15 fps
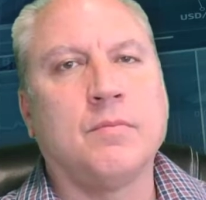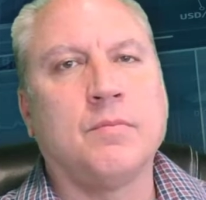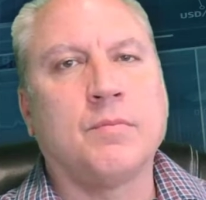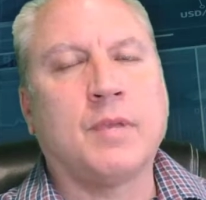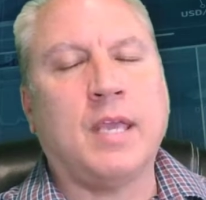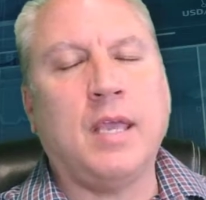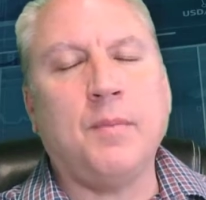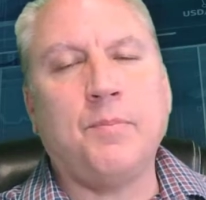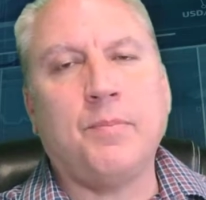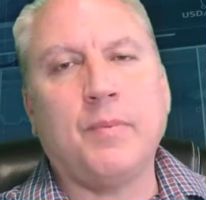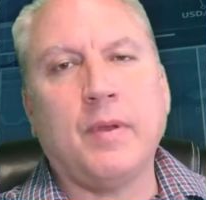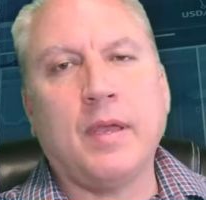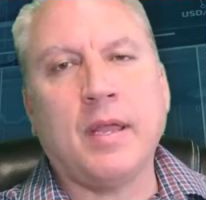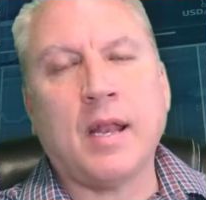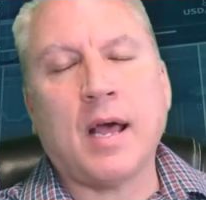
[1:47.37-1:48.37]
Keep
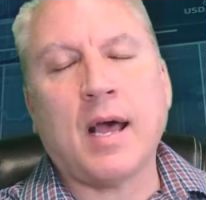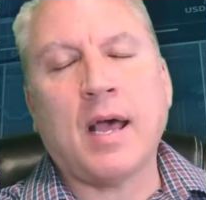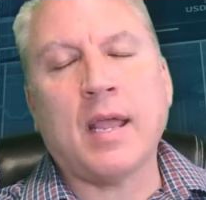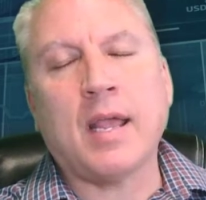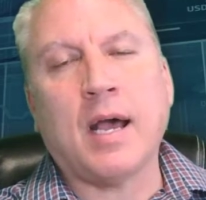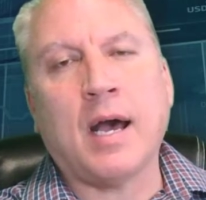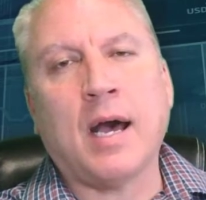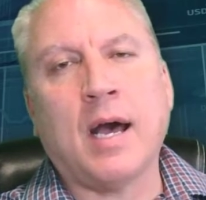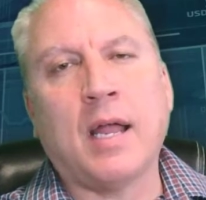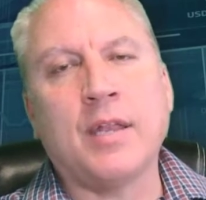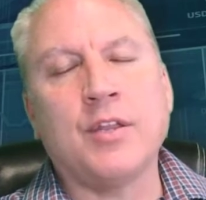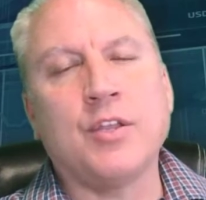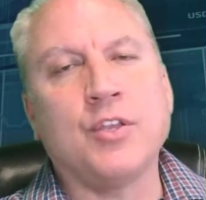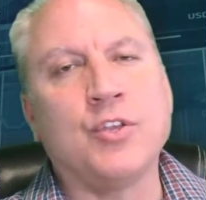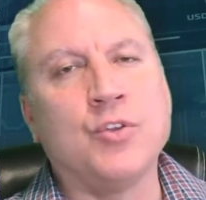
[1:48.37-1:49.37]
an eye on
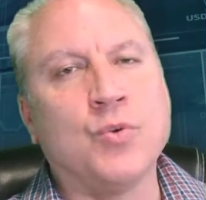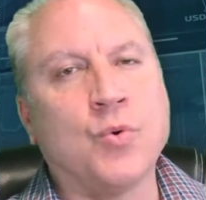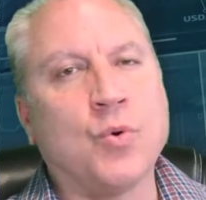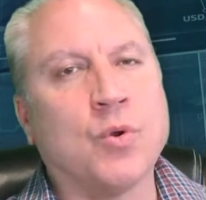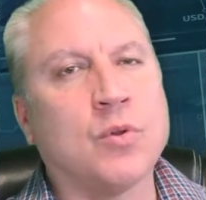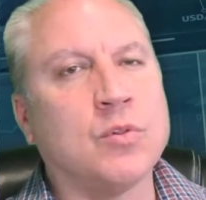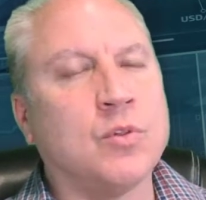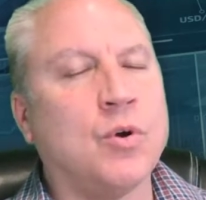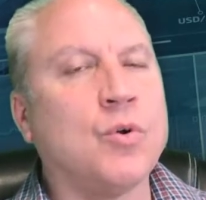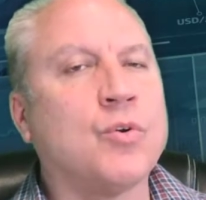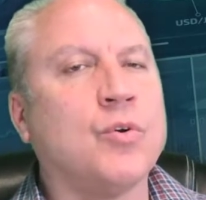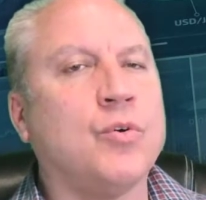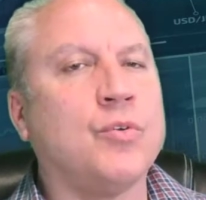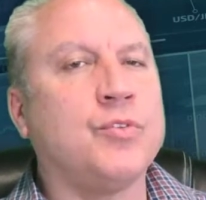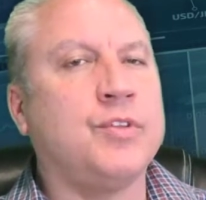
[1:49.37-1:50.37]
your
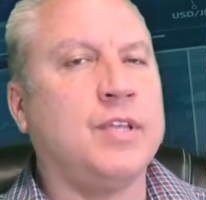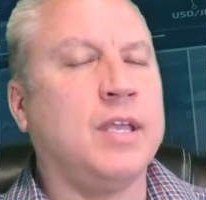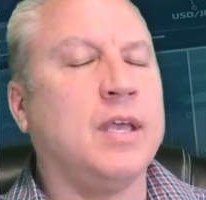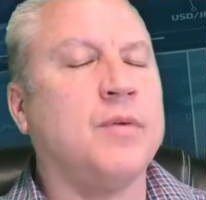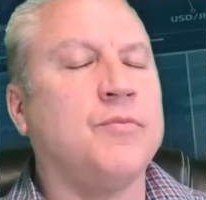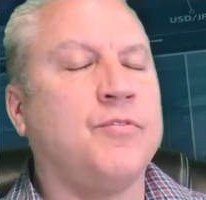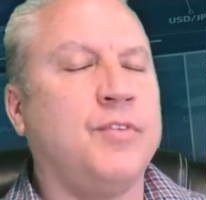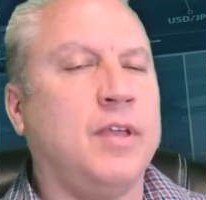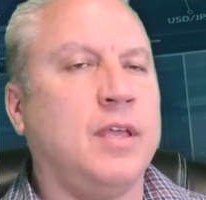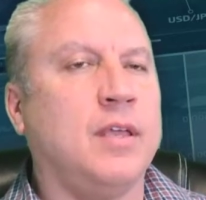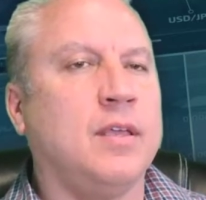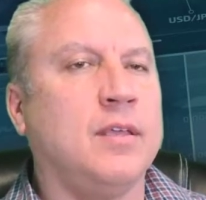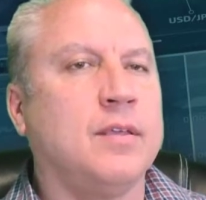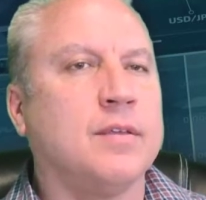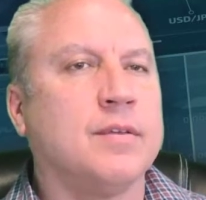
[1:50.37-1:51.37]
local
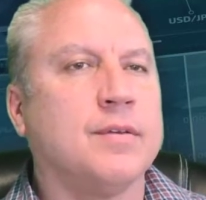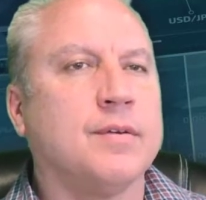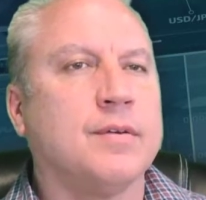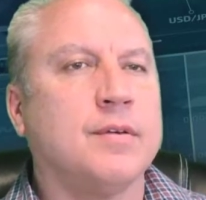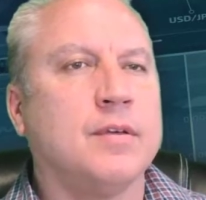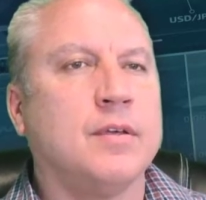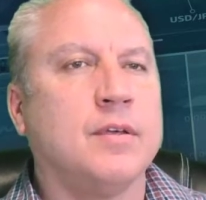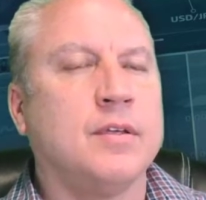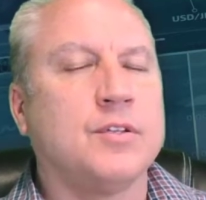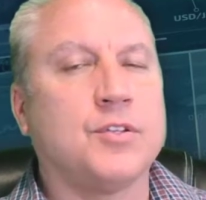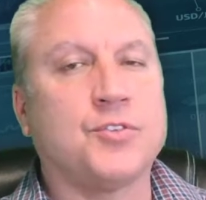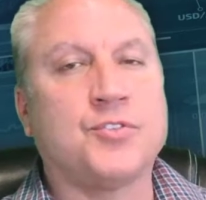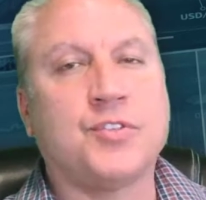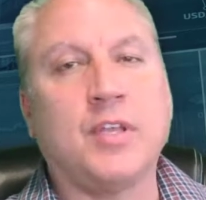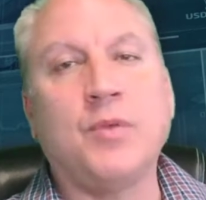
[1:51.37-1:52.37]
DMV to
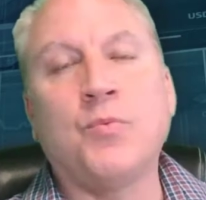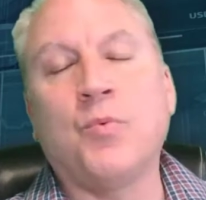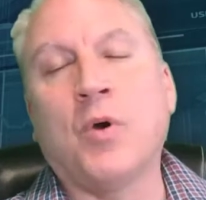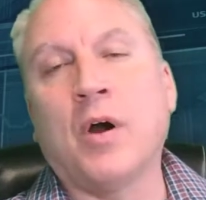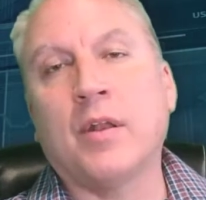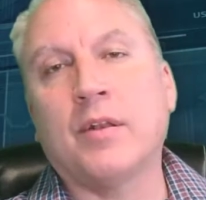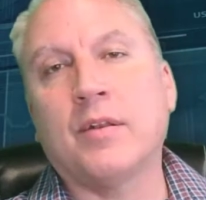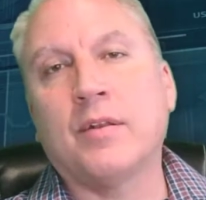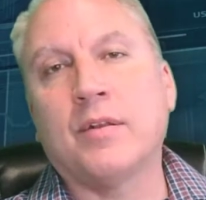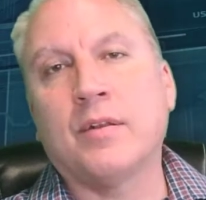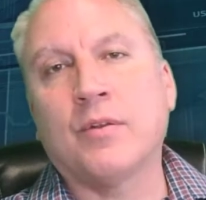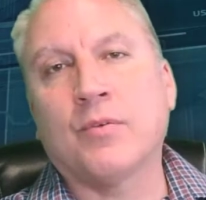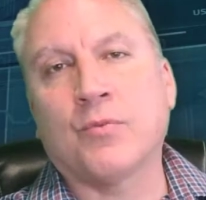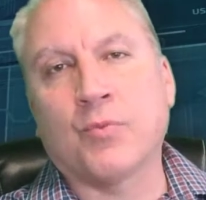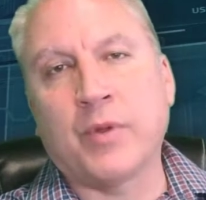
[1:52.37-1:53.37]
see what
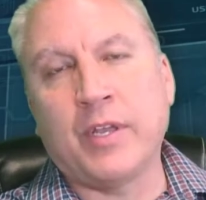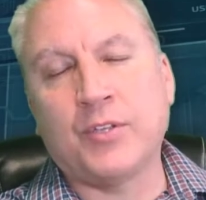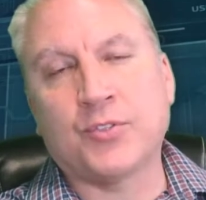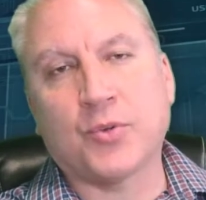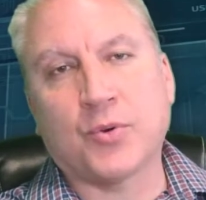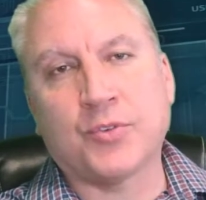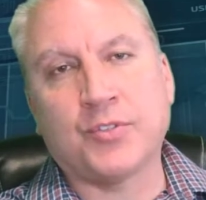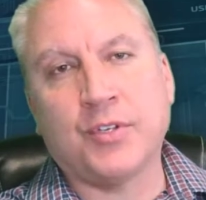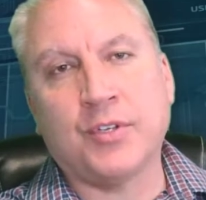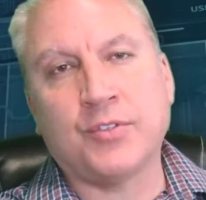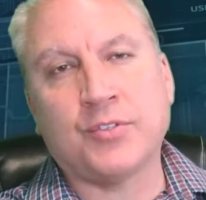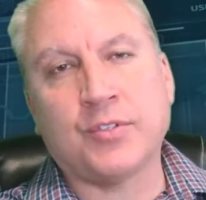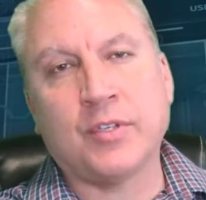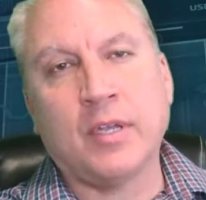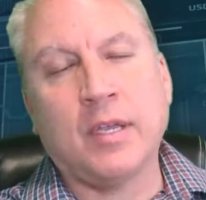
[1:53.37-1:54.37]

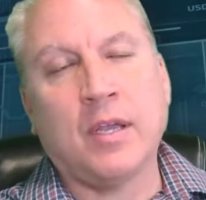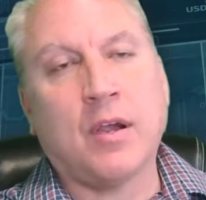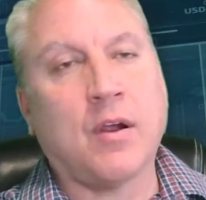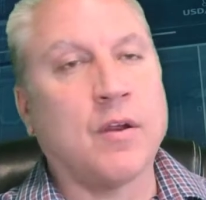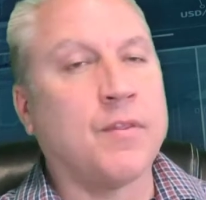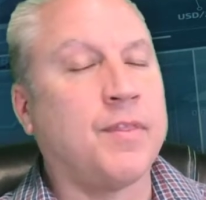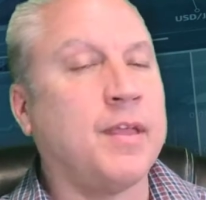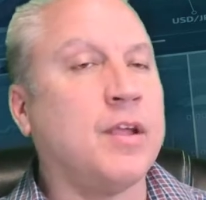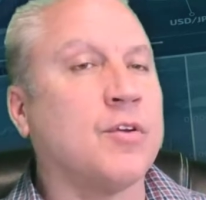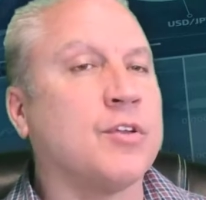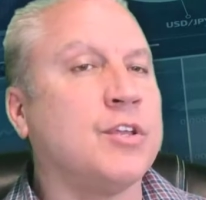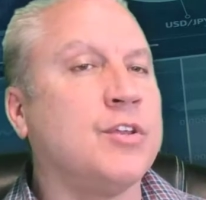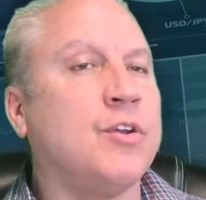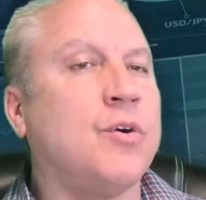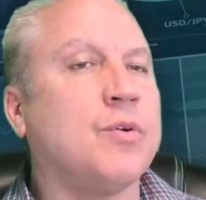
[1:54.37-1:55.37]
resources are there.
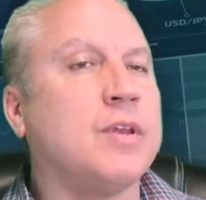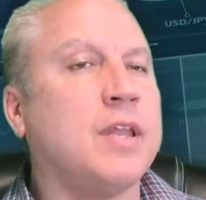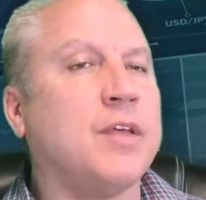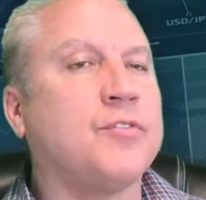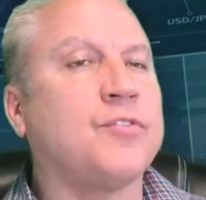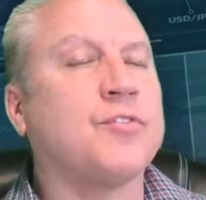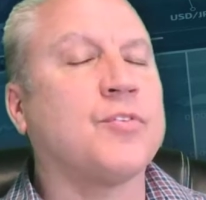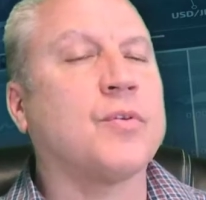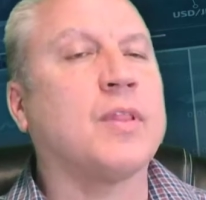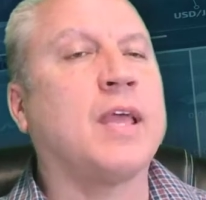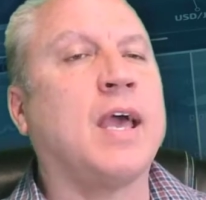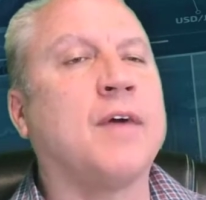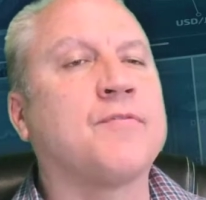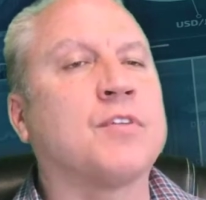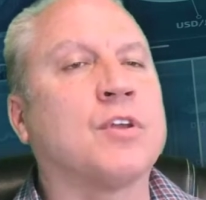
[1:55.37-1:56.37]
You don't necessarily
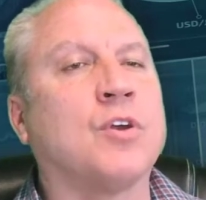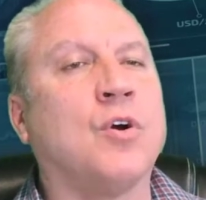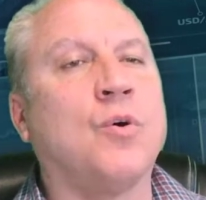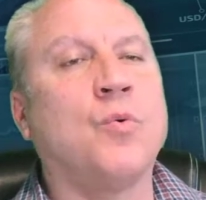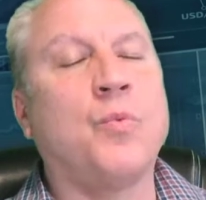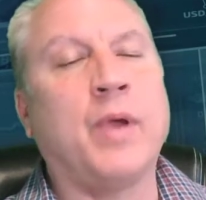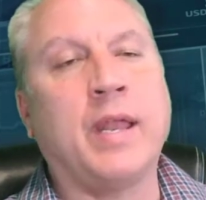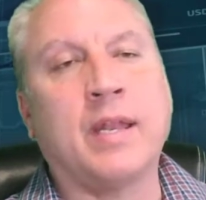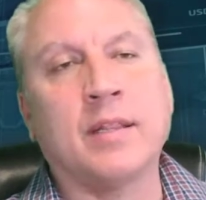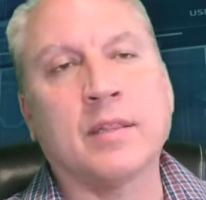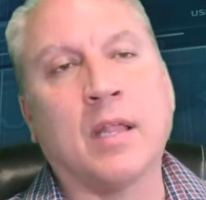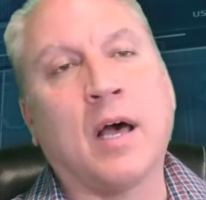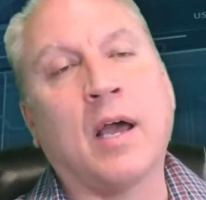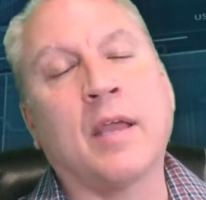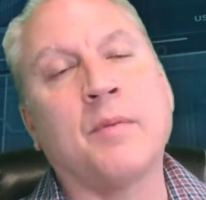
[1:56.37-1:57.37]
have to go wait in
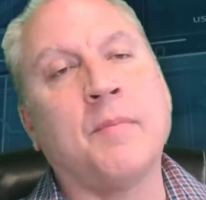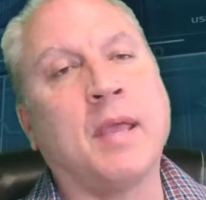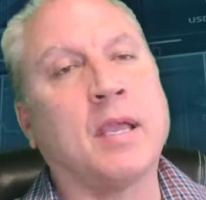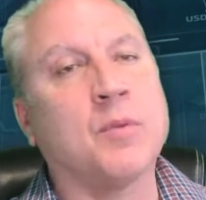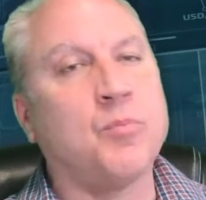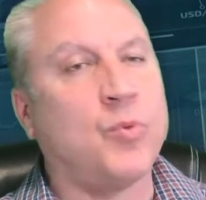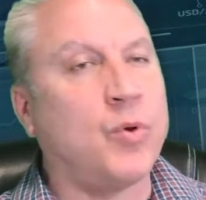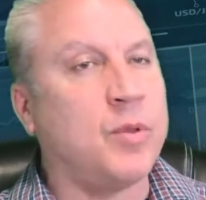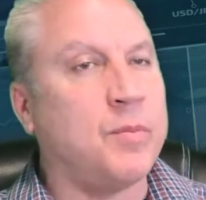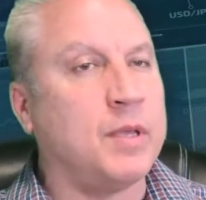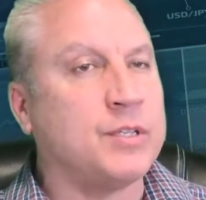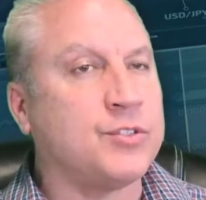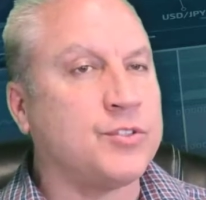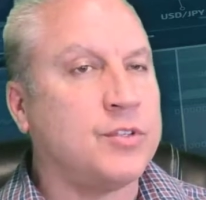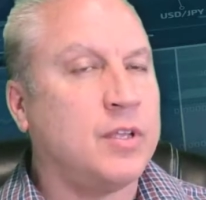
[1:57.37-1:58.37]
line, make
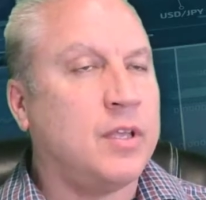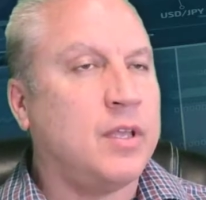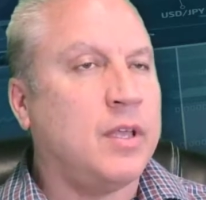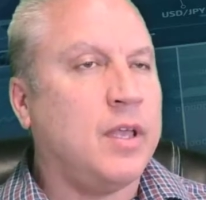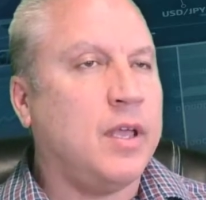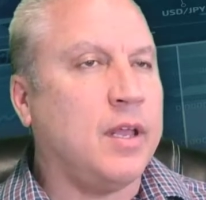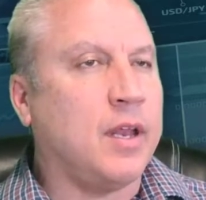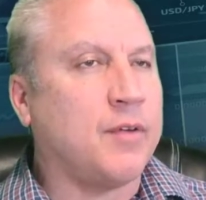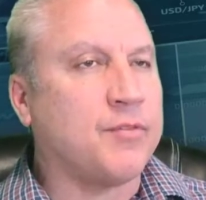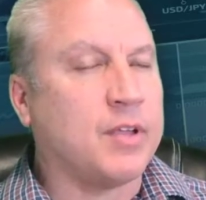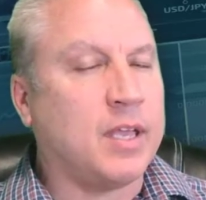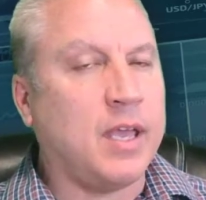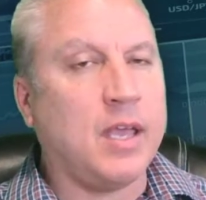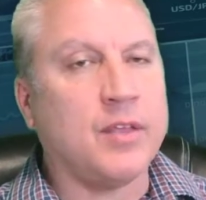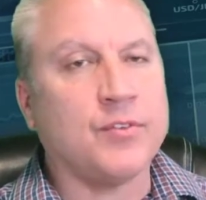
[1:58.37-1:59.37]
appointments in every
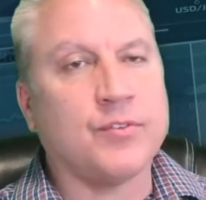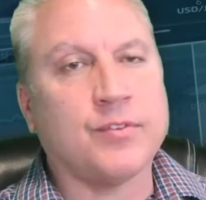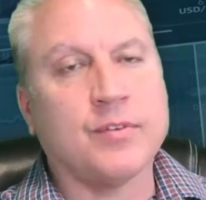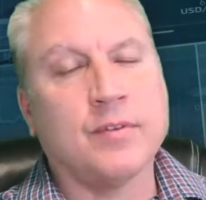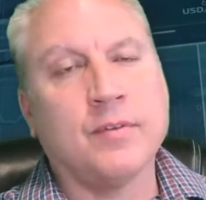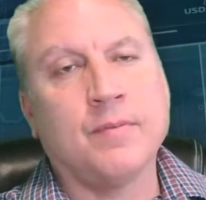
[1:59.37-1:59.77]
case.